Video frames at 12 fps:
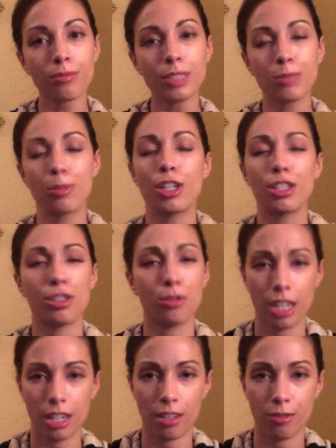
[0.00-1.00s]
But it's
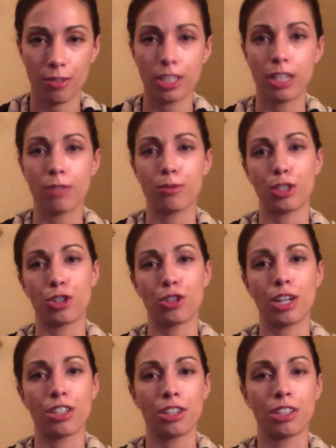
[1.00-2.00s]
okay to feel that
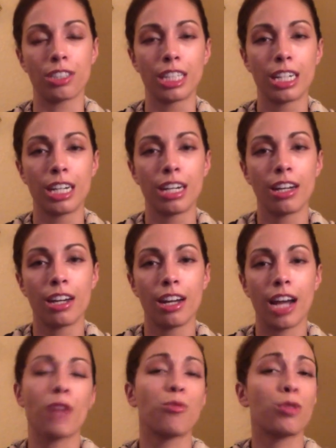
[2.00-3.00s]
frustration.
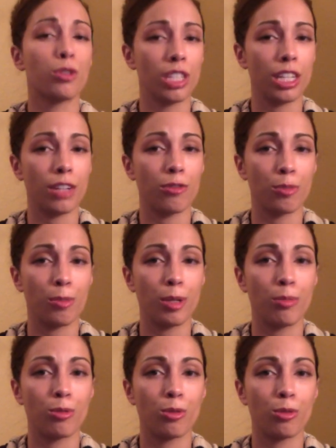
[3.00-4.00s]
I will say, for
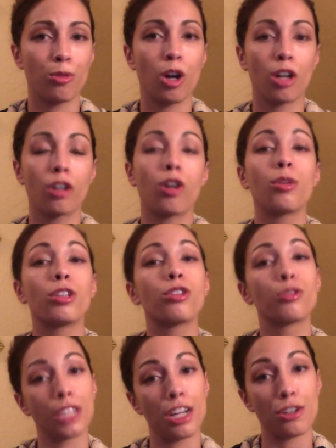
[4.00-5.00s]
people who are going
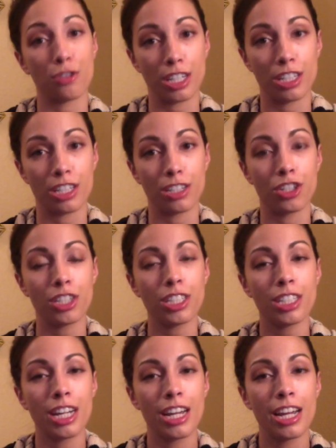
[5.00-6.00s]
through that transition,
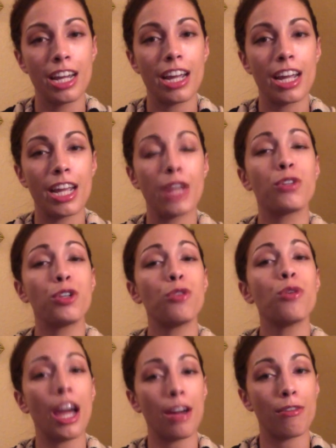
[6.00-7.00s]
if you
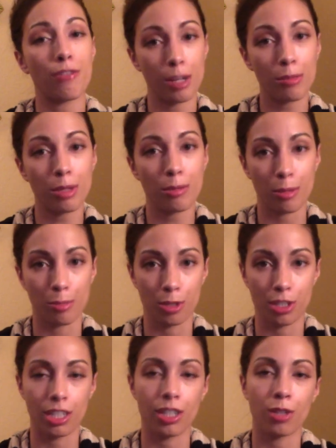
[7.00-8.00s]
have family
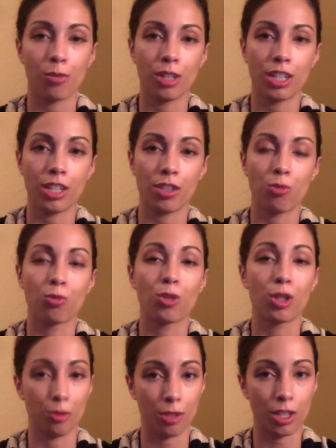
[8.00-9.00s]
members that are willing to
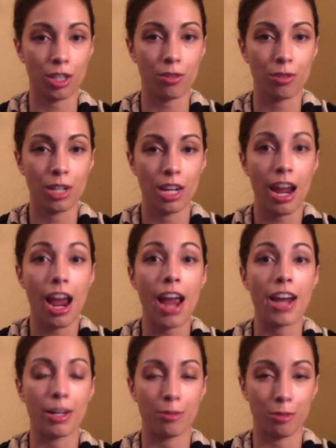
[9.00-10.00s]
work with you,
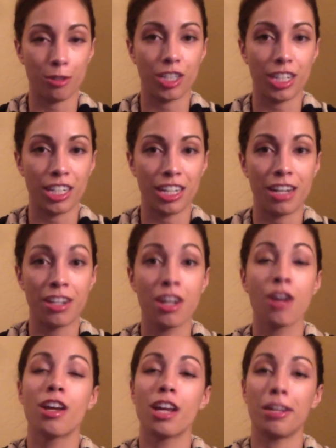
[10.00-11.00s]
and I will say again,
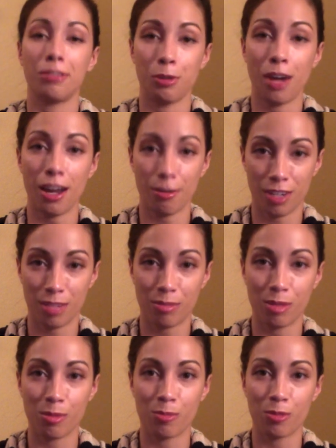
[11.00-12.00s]
if you have
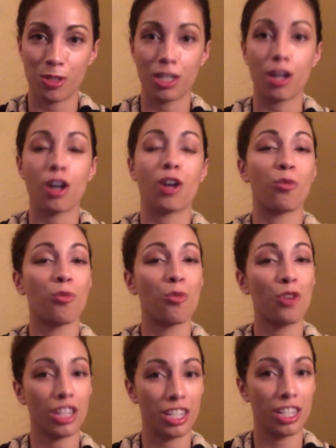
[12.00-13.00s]
family members that are
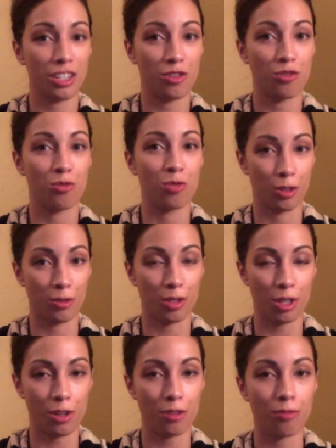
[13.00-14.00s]
willing to work with
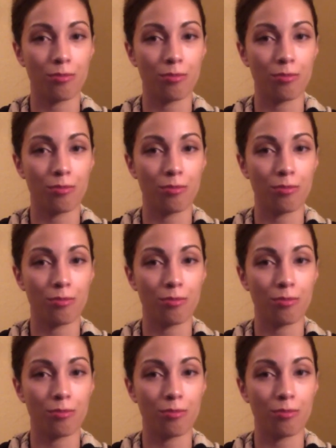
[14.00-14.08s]
you,